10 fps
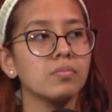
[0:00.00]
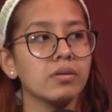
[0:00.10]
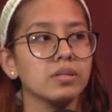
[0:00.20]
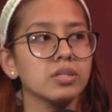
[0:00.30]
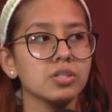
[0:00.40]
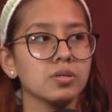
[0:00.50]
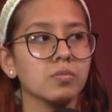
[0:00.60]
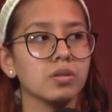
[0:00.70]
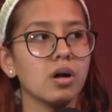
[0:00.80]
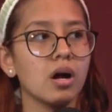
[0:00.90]
my relationship
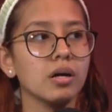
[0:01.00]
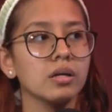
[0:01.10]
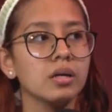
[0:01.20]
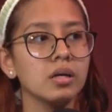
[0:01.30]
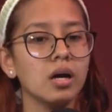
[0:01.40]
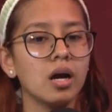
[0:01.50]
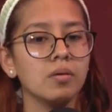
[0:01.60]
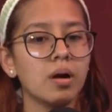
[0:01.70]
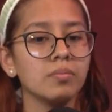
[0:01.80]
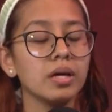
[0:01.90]
with God. Um,
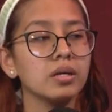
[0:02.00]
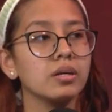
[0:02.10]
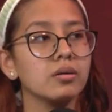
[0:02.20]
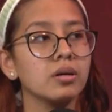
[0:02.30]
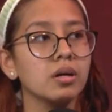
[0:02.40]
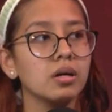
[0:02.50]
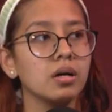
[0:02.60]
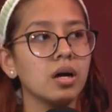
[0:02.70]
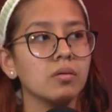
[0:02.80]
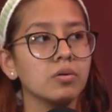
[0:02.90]
I'm not here
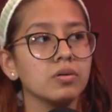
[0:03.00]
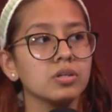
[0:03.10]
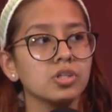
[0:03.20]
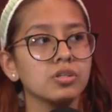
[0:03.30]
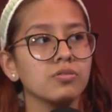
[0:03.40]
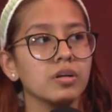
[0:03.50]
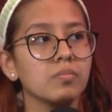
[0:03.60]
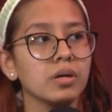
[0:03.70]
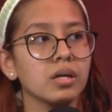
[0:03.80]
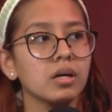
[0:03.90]
um, going to church for
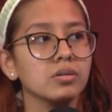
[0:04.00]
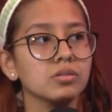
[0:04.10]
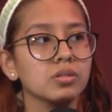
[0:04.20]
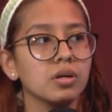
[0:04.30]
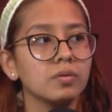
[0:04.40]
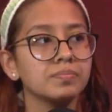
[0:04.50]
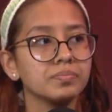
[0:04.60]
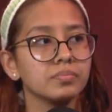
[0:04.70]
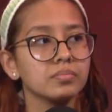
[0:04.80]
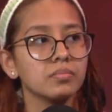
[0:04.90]
anybody else, you know?
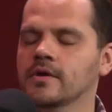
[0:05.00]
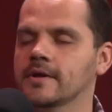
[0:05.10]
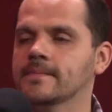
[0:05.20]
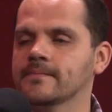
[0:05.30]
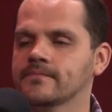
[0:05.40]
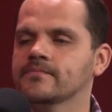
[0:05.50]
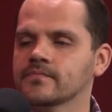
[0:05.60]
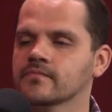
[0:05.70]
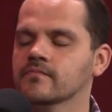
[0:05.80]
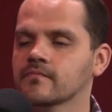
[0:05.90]
Oh yeah.
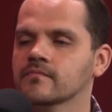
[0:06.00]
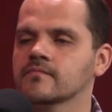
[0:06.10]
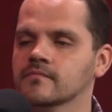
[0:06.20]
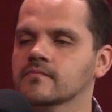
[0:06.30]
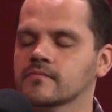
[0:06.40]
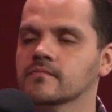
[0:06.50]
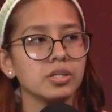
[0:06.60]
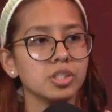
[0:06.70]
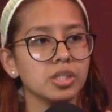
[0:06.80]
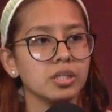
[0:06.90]
And with the
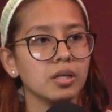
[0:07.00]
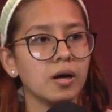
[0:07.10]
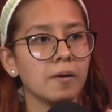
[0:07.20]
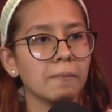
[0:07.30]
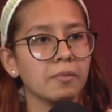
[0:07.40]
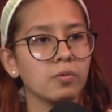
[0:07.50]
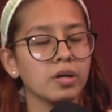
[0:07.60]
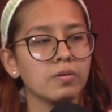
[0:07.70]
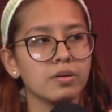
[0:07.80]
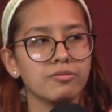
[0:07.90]
depression, um, the way
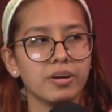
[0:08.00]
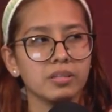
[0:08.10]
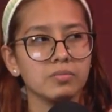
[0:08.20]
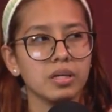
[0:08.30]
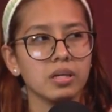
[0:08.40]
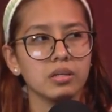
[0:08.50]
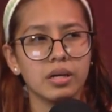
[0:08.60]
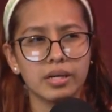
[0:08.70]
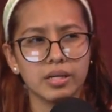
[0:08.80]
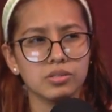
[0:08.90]
it would affect me,
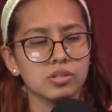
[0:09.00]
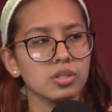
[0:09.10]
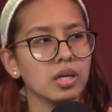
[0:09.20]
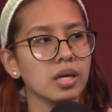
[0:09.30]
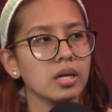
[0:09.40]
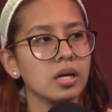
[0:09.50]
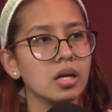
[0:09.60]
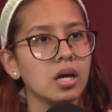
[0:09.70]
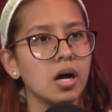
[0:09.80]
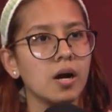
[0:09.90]
I guess today,
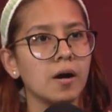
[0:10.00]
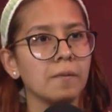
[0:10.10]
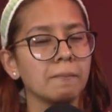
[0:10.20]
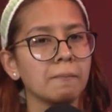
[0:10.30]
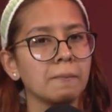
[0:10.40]
um,